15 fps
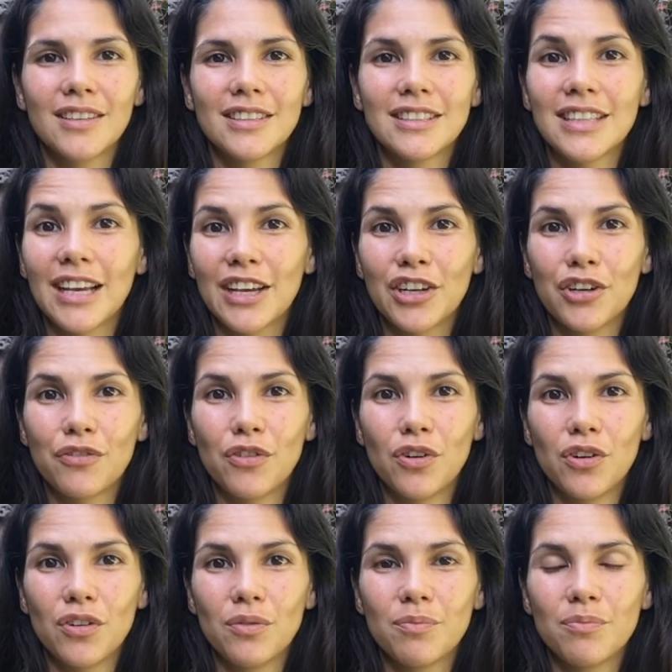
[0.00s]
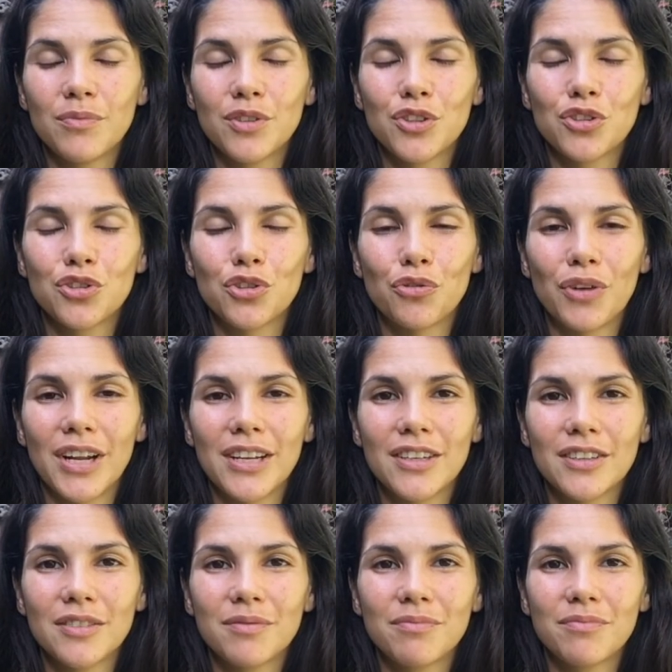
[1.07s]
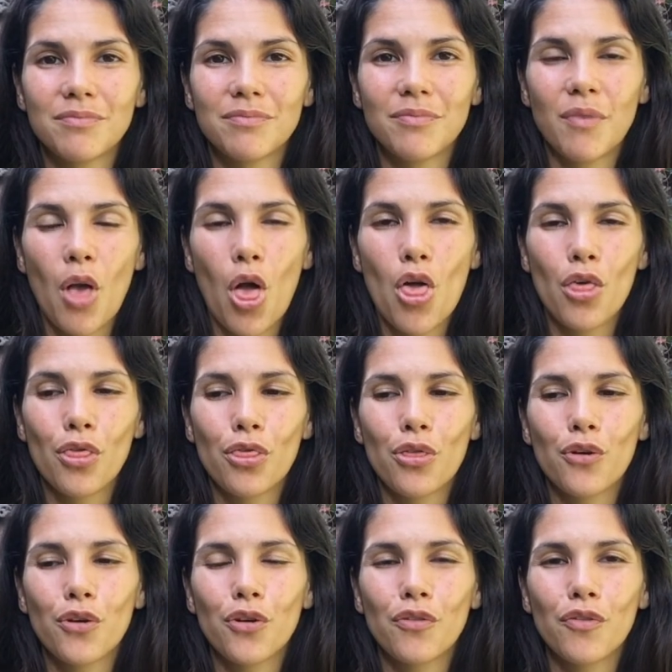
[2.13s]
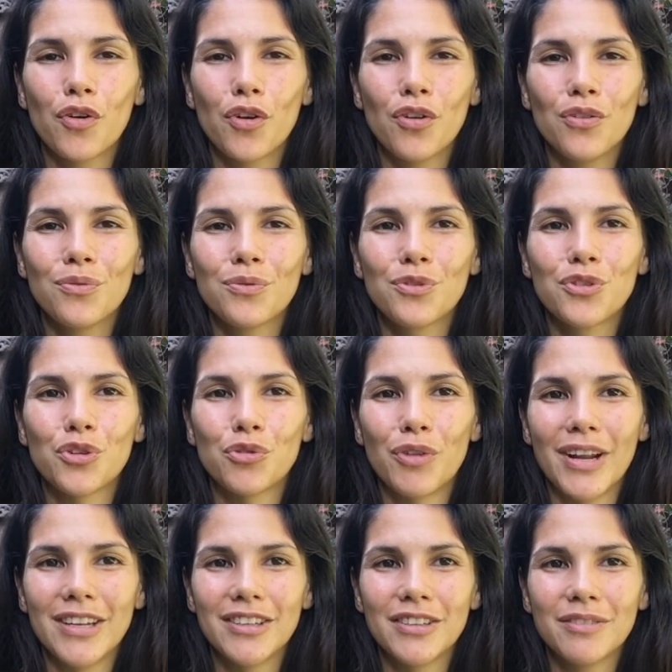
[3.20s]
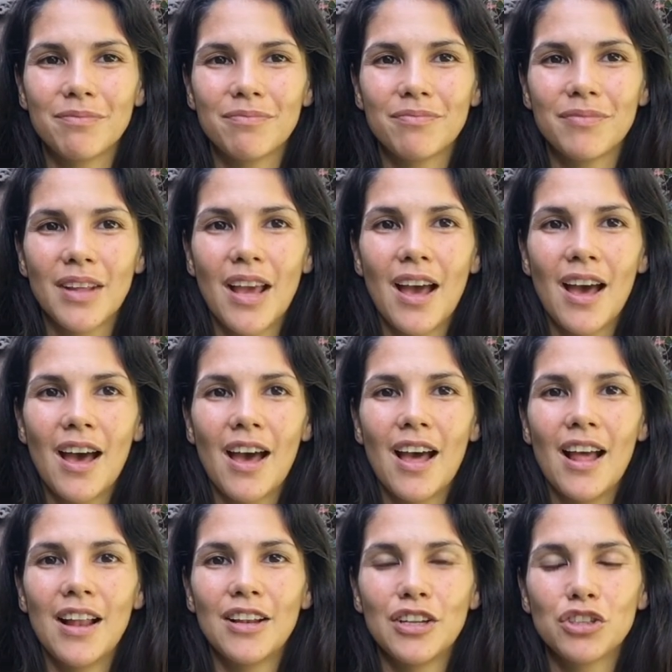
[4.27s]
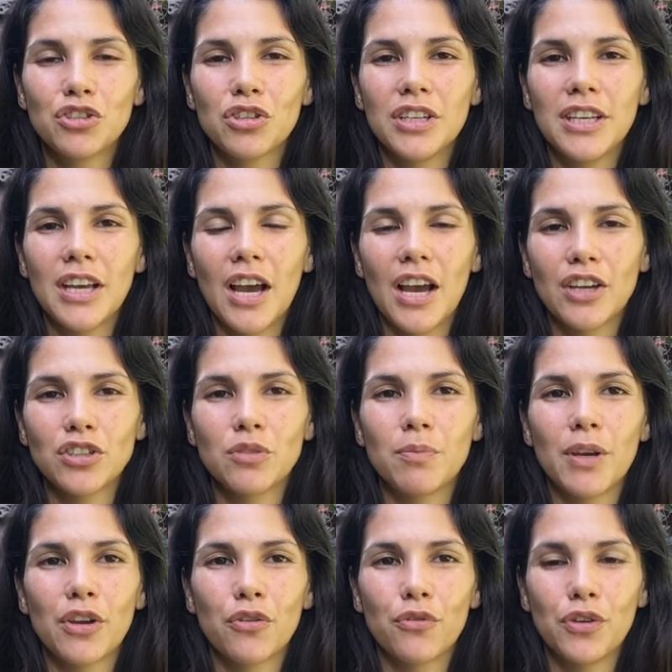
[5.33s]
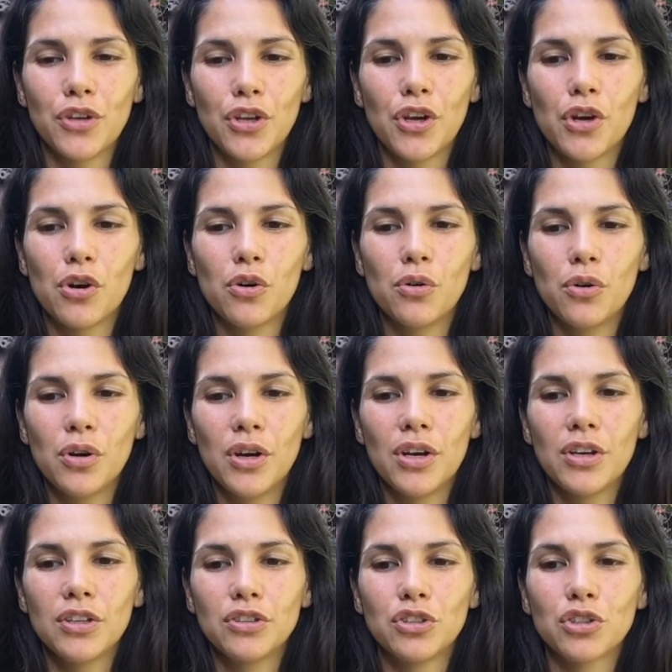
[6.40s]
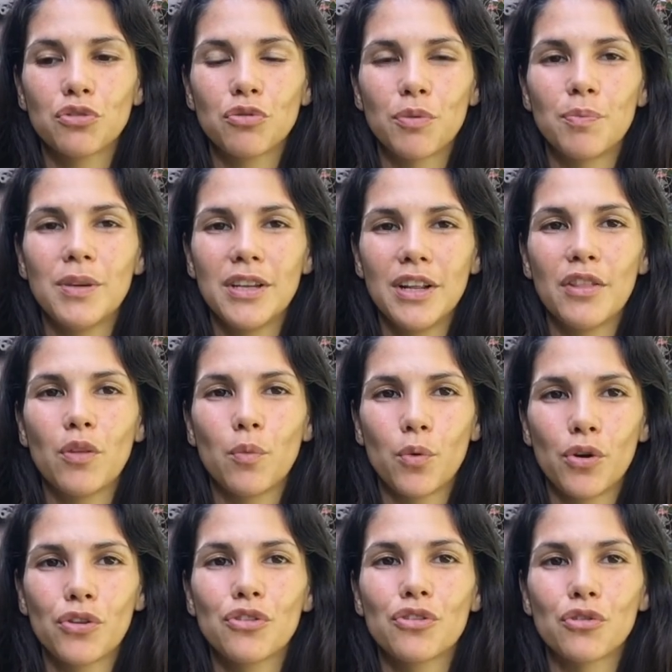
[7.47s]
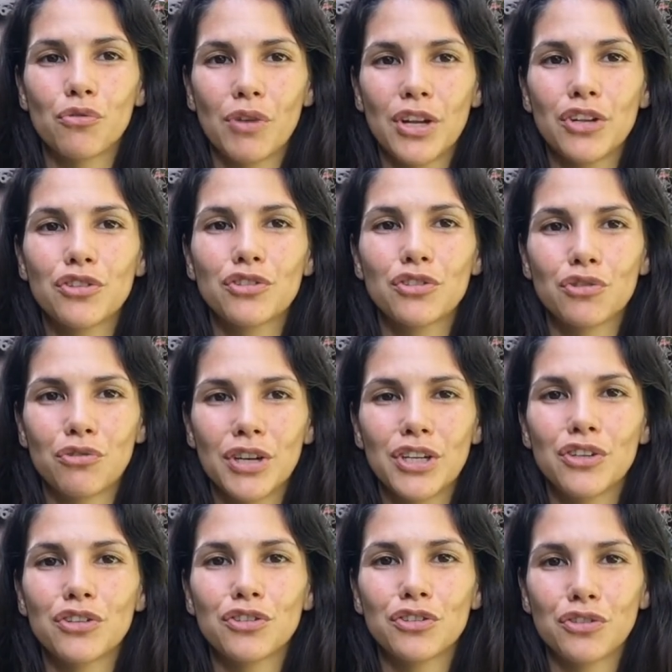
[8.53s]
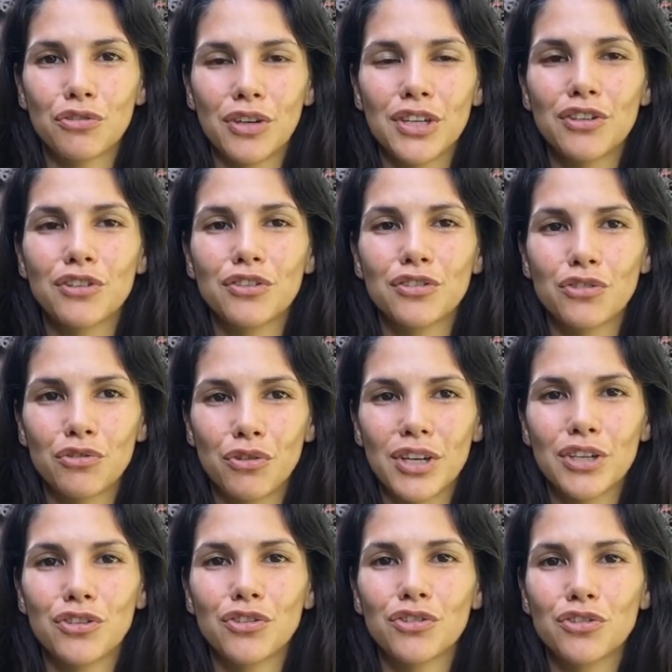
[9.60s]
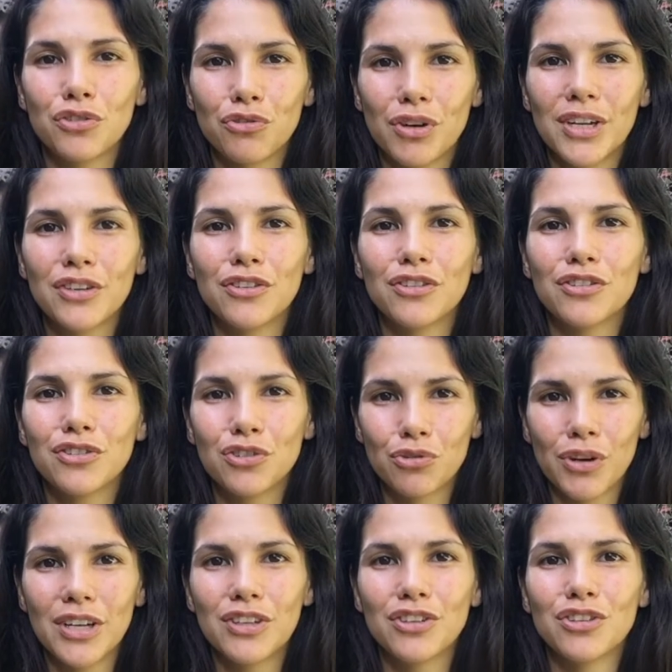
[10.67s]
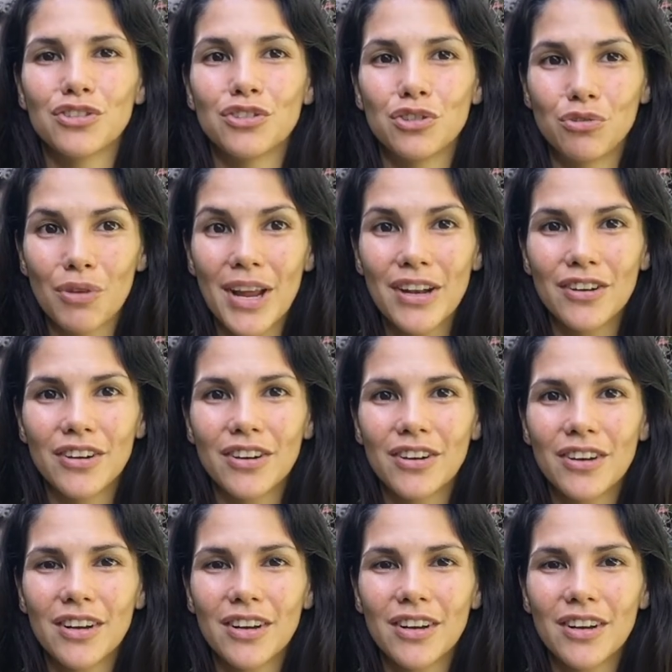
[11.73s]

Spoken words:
Second of all, surrender. Third of all, surrender. Literally, I should make a video just repeating the words surrender, surrender, surrender, surrender, surrender, surrender, surrender,